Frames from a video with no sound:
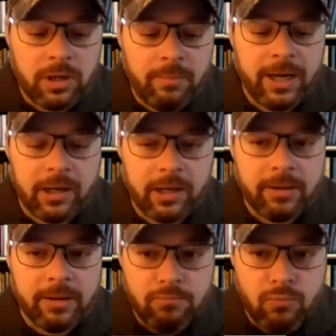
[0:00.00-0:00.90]
about
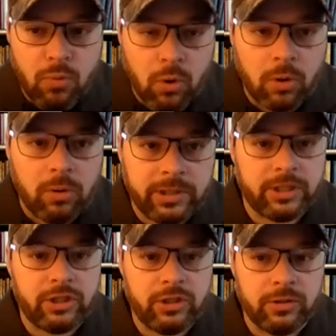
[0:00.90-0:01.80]
a moral
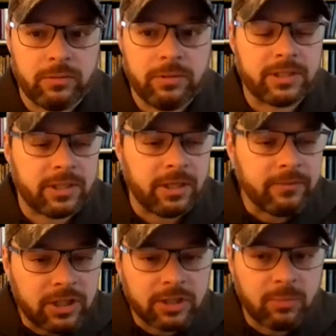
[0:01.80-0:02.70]
issue. Instead of
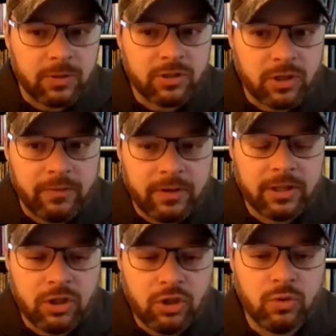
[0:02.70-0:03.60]
just preserving
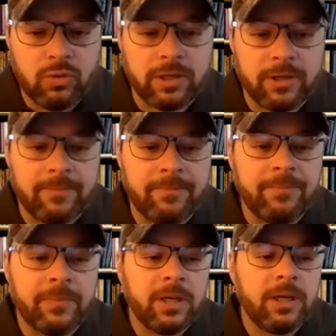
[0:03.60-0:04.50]
the Union,
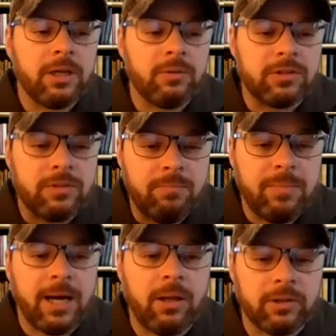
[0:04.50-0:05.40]
it was
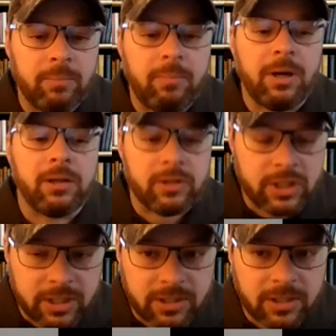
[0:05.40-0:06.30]
about
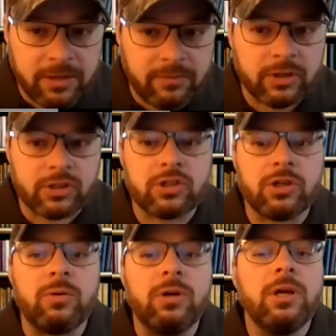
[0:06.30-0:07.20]
abolishing slavery.
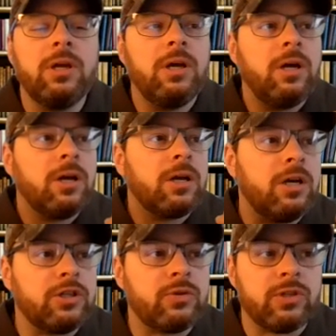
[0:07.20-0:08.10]
So
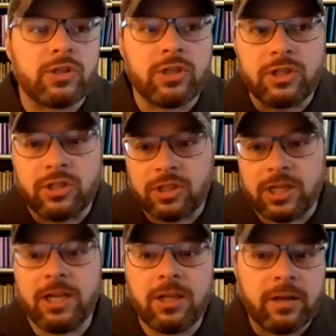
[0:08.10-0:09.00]
countries such as
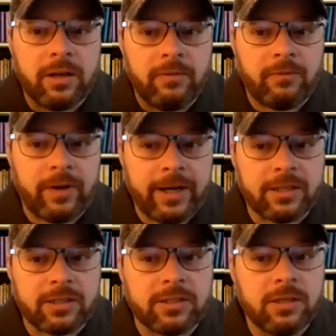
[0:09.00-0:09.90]
England and
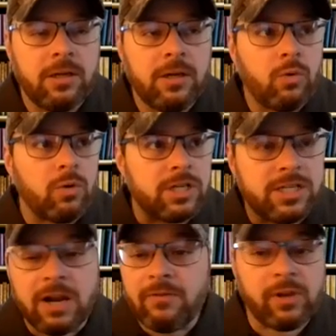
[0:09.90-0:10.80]
France were
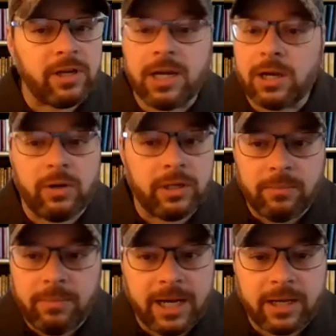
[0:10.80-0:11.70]
definitely not going to
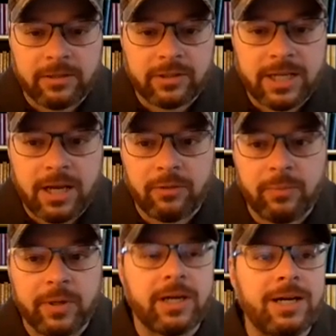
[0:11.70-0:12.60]
back the South
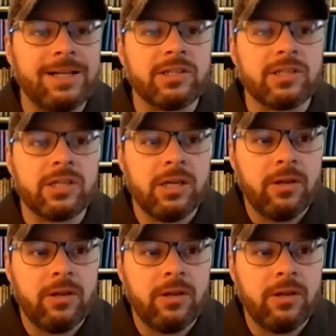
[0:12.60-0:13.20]
because